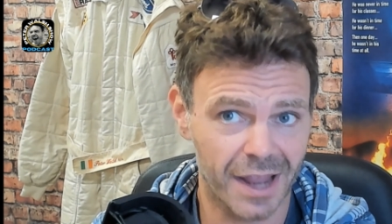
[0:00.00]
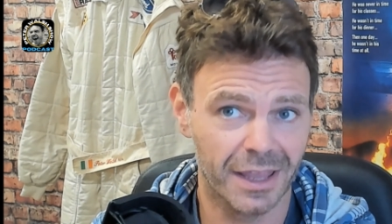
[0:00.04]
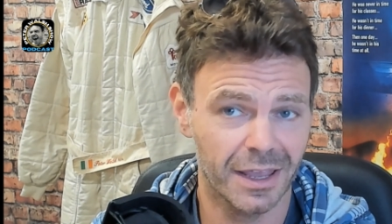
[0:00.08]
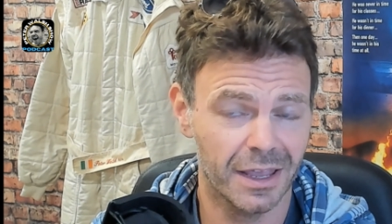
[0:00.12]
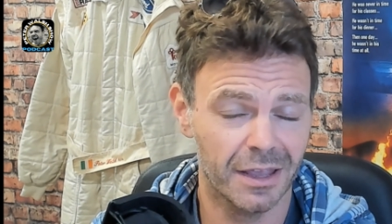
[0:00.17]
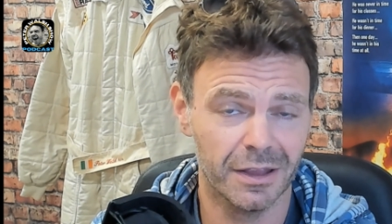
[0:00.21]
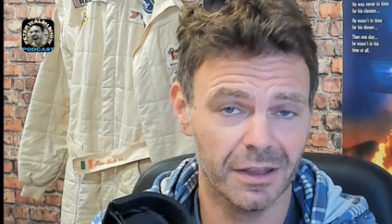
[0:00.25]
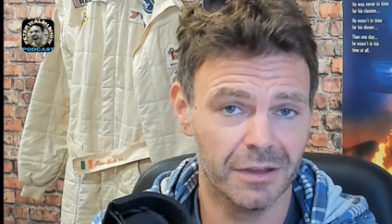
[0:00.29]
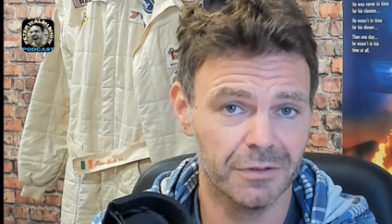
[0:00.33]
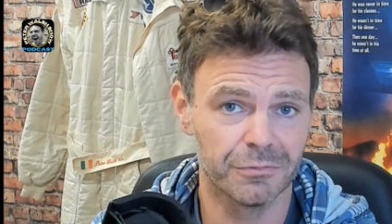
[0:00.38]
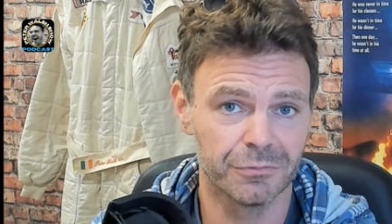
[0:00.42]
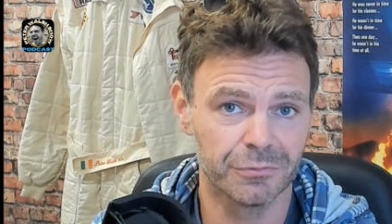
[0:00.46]

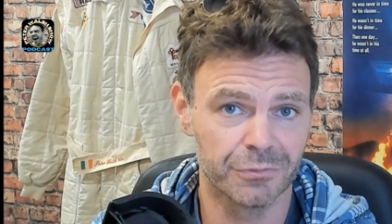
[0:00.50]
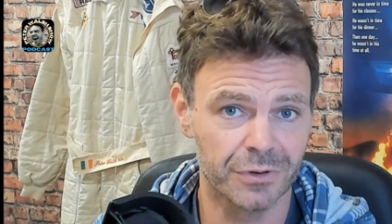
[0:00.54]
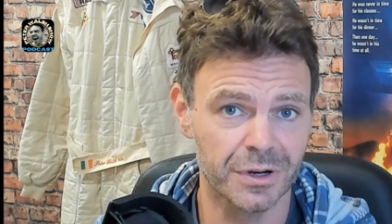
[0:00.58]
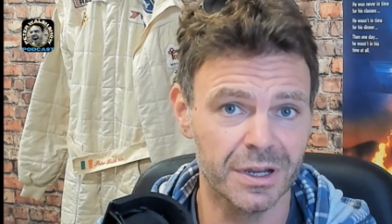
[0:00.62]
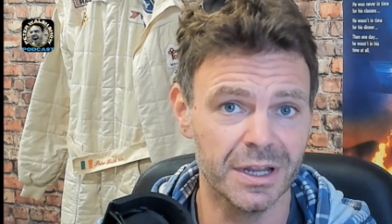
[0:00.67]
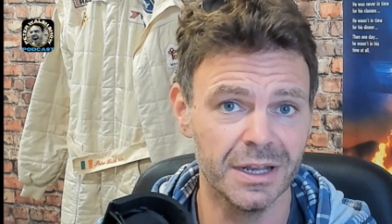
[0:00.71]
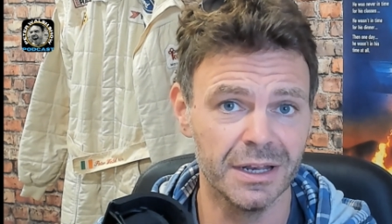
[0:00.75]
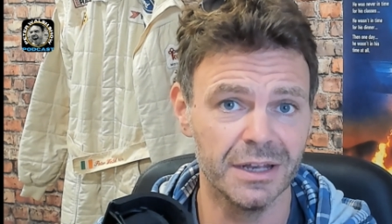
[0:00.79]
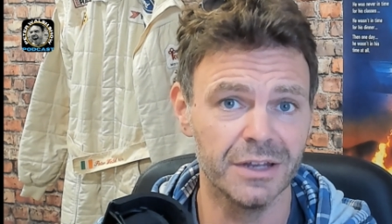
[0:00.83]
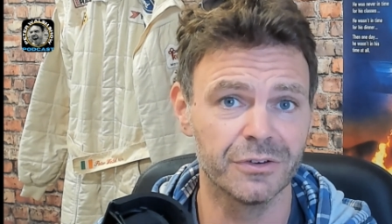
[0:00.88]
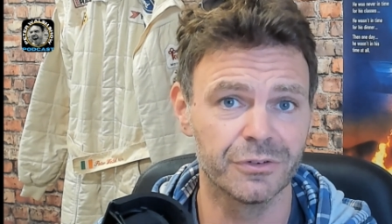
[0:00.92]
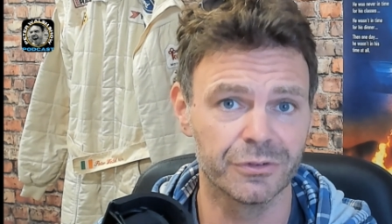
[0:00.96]
It, it
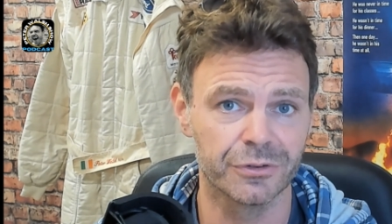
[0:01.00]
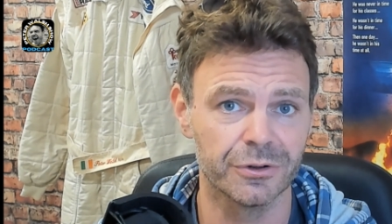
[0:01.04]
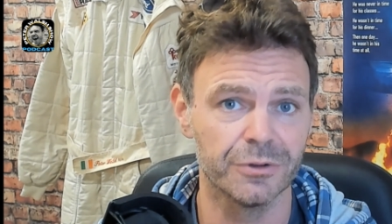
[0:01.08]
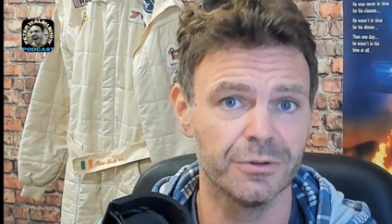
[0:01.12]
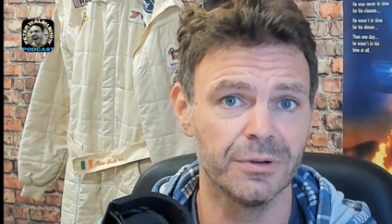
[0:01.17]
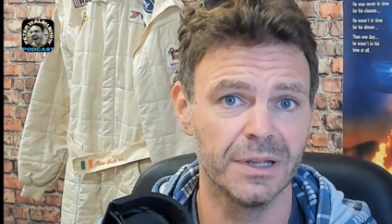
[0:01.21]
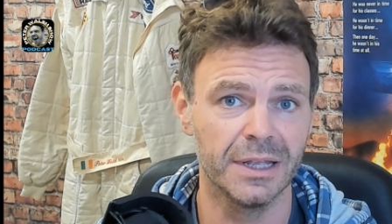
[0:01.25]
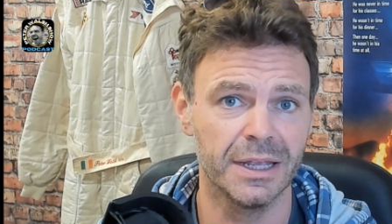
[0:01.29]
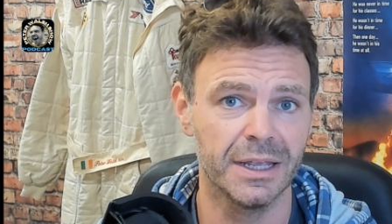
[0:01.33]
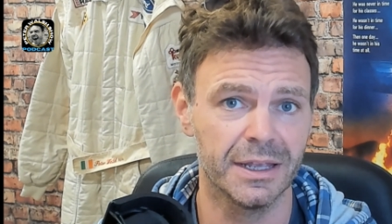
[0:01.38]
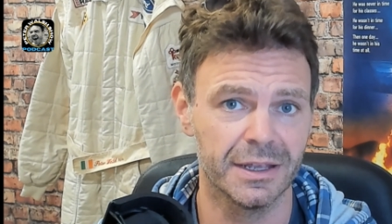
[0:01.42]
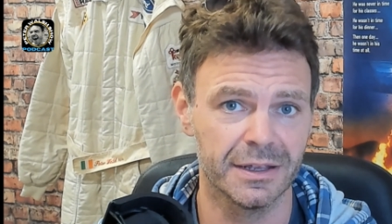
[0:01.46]
really,
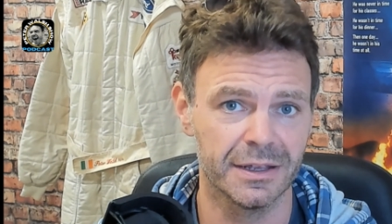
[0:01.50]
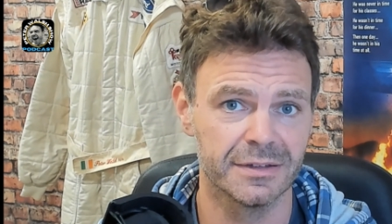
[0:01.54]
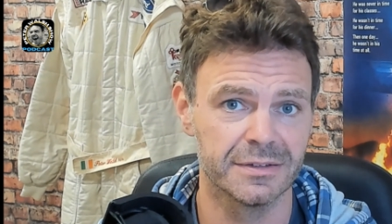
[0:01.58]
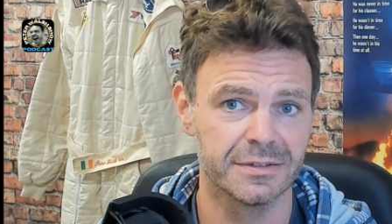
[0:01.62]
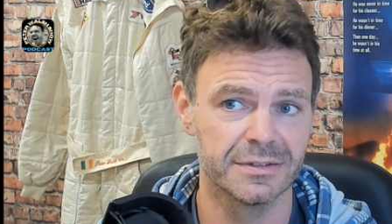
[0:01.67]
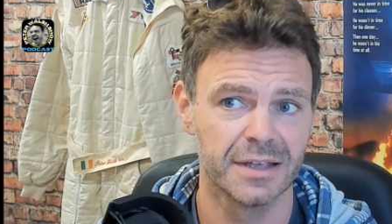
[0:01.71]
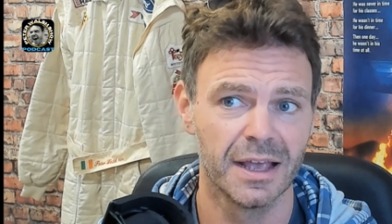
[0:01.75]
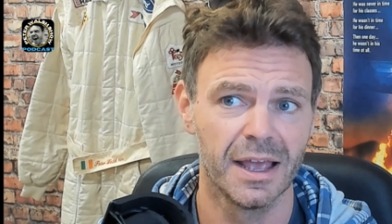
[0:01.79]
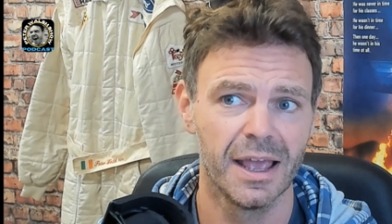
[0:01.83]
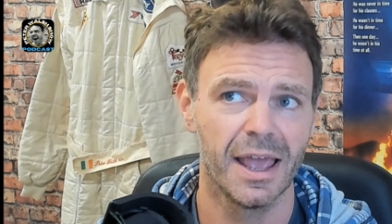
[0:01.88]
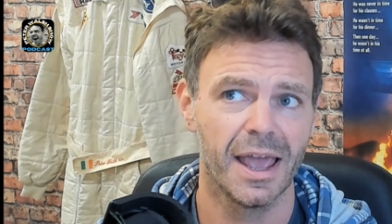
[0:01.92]
truly is.